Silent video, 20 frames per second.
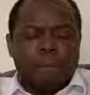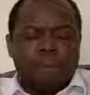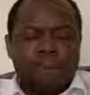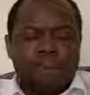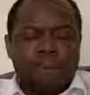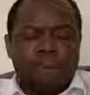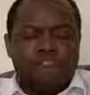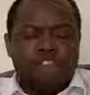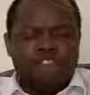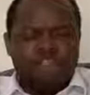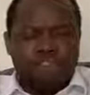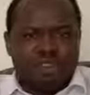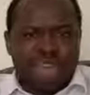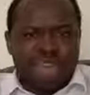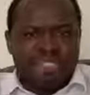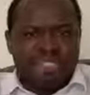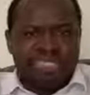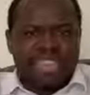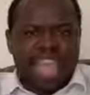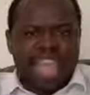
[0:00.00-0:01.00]
People
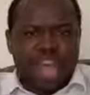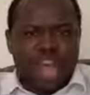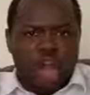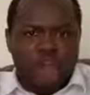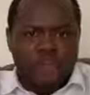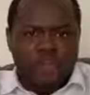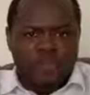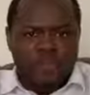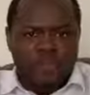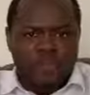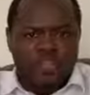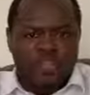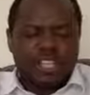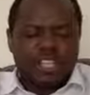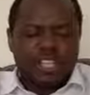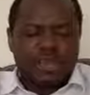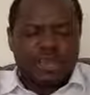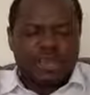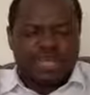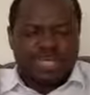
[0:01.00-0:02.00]
raised their hopes
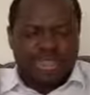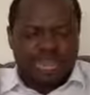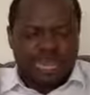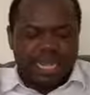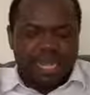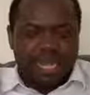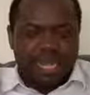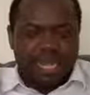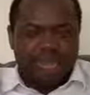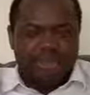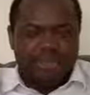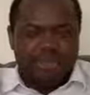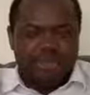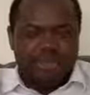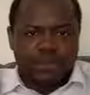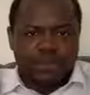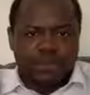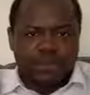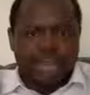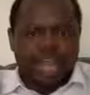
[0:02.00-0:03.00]
to ceiling
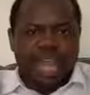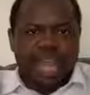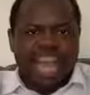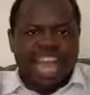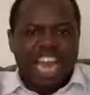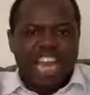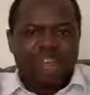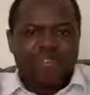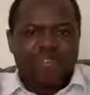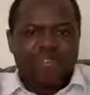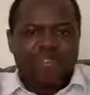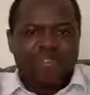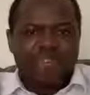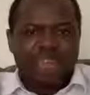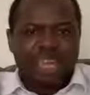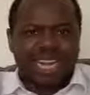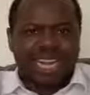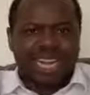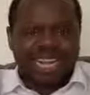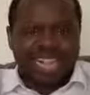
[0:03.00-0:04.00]
levels, and you
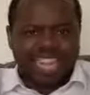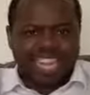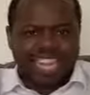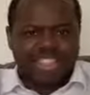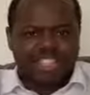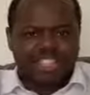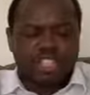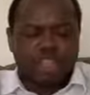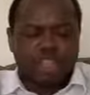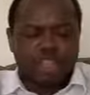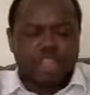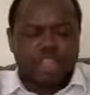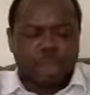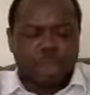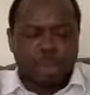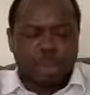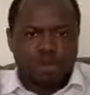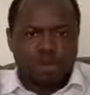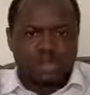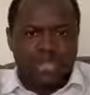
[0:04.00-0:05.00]
have crashed their
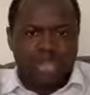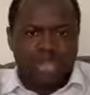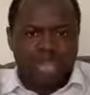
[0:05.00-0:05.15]
hopes